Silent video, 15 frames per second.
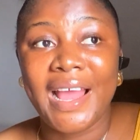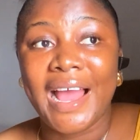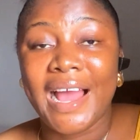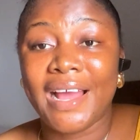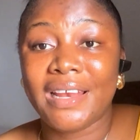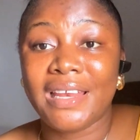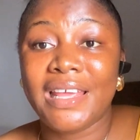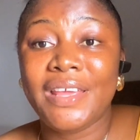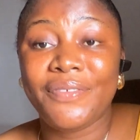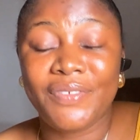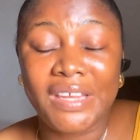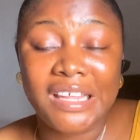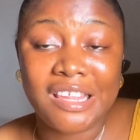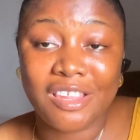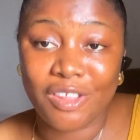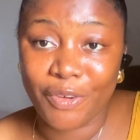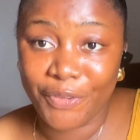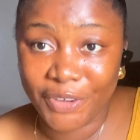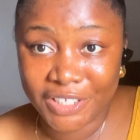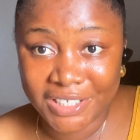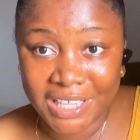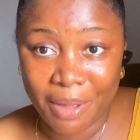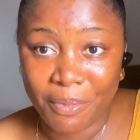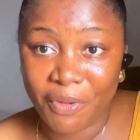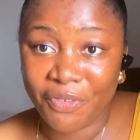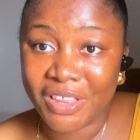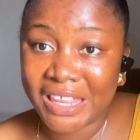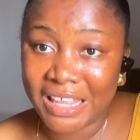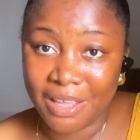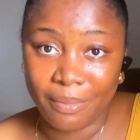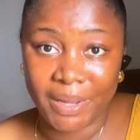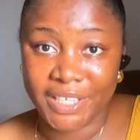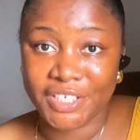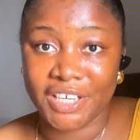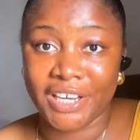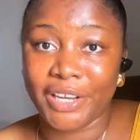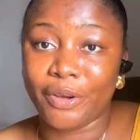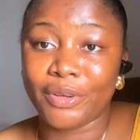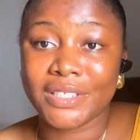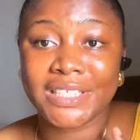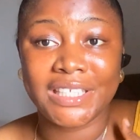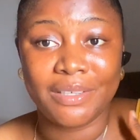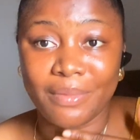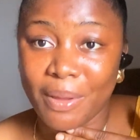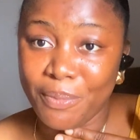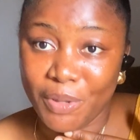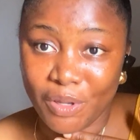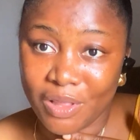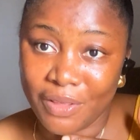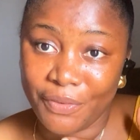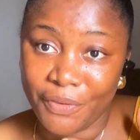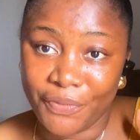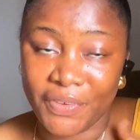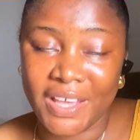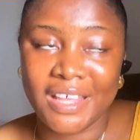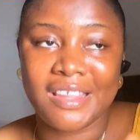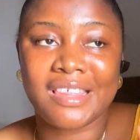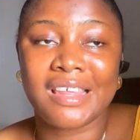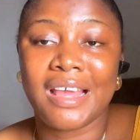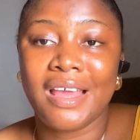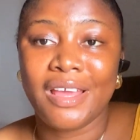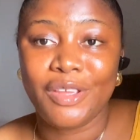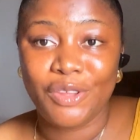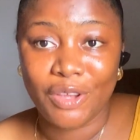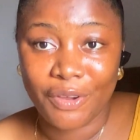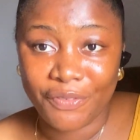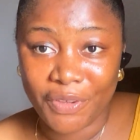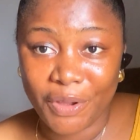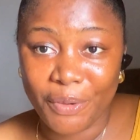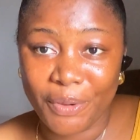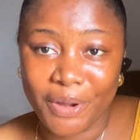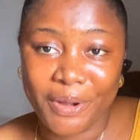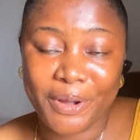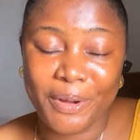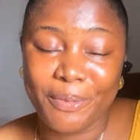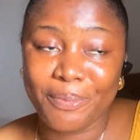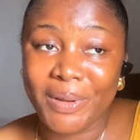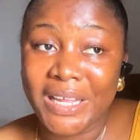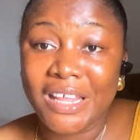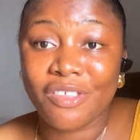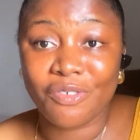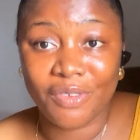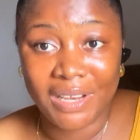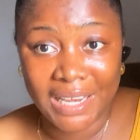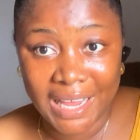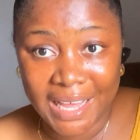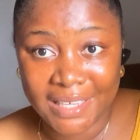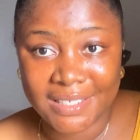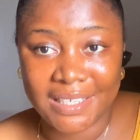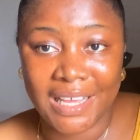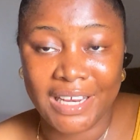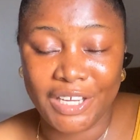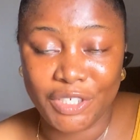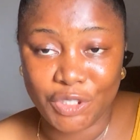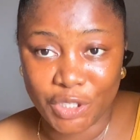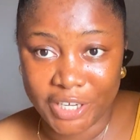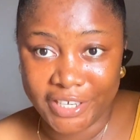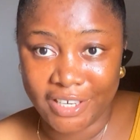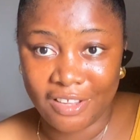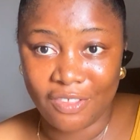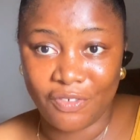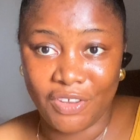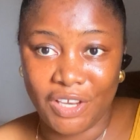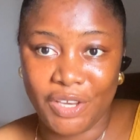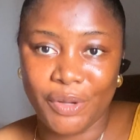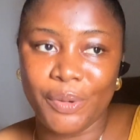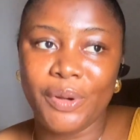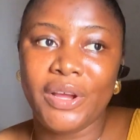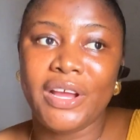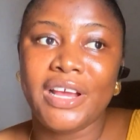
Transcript: And if this is your first time of seeing my channel, seeing my beautiful face, you are very welcome. Please relax and enjoy this video.